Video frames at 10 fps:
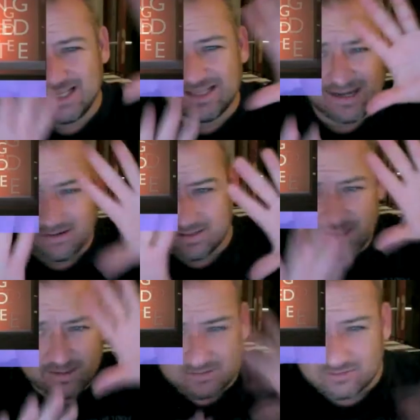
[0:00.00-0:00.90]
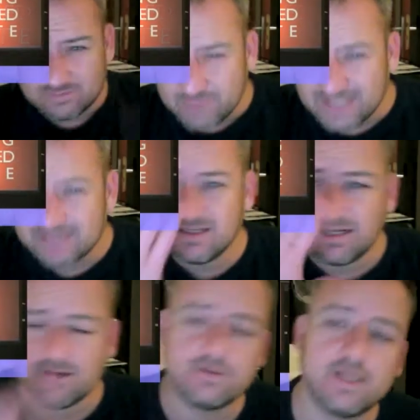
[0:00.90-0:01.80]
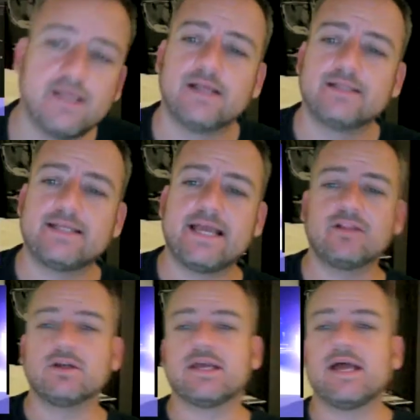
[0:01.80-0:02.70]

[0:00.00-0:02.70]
there, you know, but, you know, take a look.